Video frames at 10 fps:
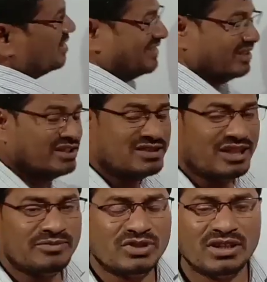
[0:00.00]
these
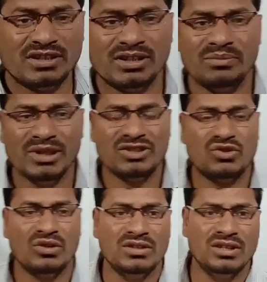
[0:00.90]
types are there based
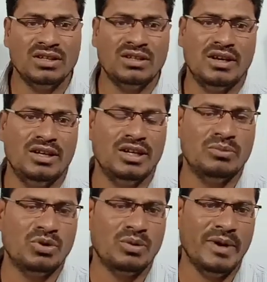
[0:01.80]
on the
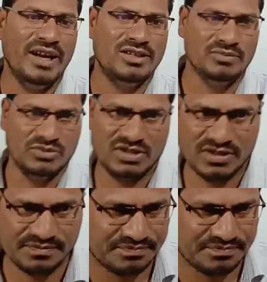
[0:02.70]
number of atoms.